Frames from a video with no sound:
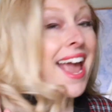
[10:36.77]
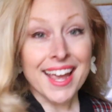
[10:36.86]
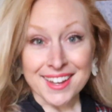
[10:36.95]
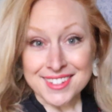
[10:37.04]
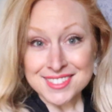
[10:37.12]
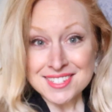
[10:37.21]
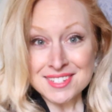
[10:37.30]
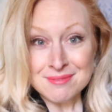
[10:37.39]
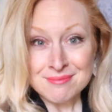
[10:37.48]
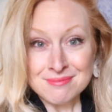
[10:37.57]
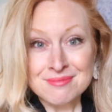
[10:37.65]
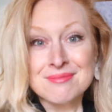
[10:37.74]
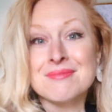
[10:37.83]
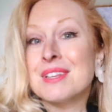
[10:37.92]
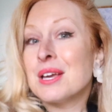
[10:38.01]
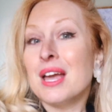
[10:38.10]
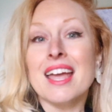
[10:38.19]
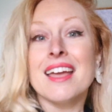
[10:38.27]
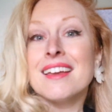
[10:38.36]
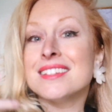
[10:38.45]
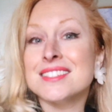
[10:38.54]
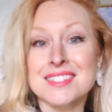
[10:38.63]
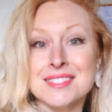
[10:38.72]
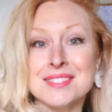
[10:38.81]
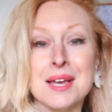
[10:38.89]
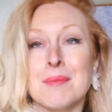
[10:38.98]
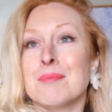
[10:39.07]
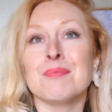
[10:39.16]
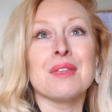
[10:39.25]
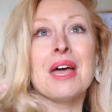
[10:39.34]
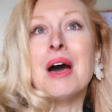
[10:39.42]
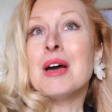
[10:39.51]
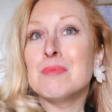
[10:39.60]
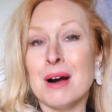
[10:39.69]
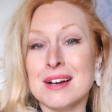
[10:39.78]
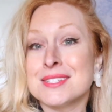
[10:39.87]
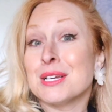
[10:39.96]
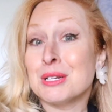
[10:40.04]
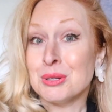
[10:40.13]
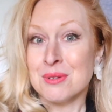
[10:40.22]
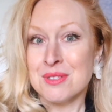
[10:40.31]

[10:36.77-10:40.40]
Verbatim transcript: And since I'm unboxing new